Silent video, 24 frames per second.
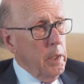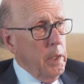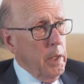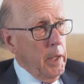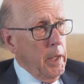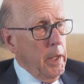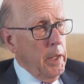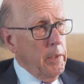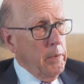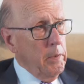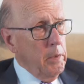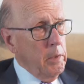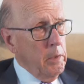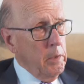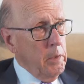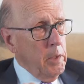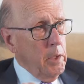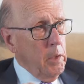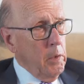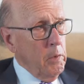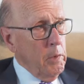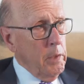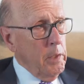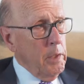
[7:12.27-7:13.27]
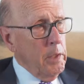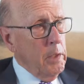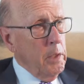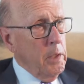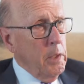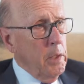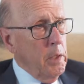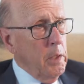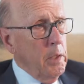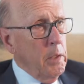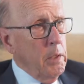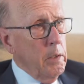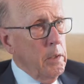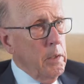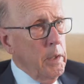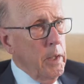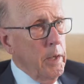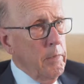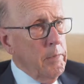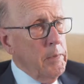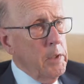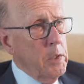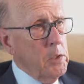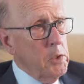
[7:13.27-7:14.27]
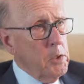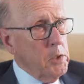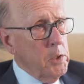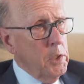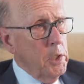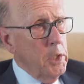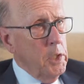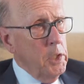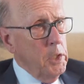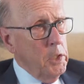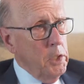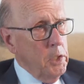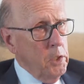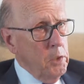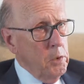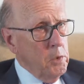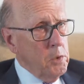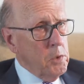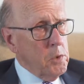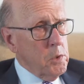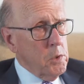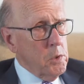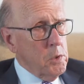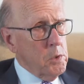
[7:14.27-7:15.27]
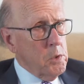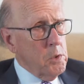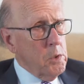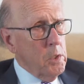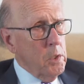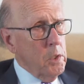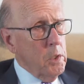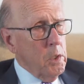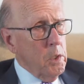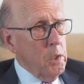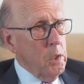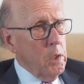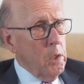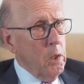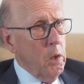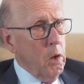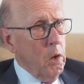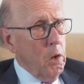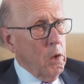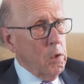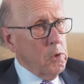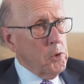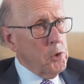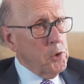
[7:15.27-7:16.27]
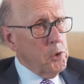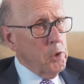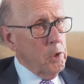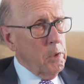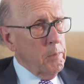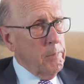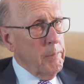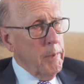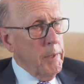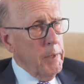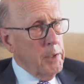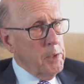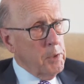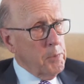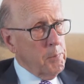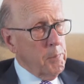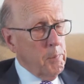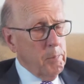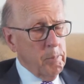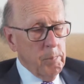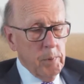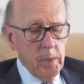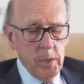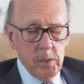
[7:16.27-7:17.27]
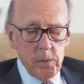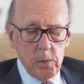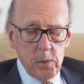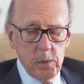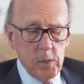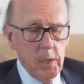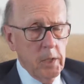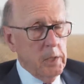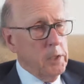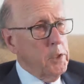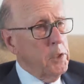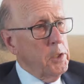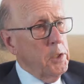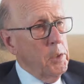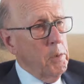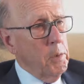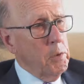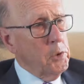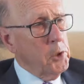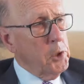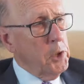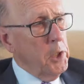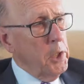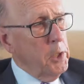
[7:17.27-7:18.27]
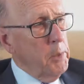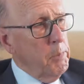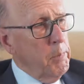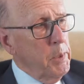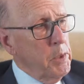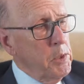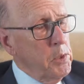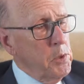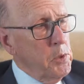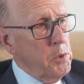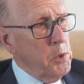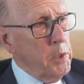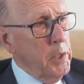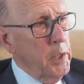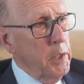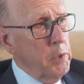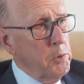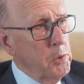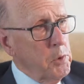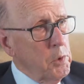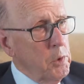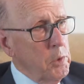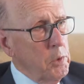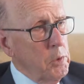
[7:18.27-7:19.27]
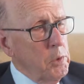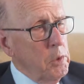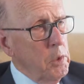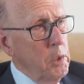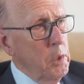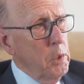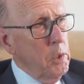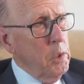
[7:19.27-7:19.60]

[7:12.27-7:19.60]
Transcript: And the only evidence that he uses are surveys from places like the U.S.-China Business Council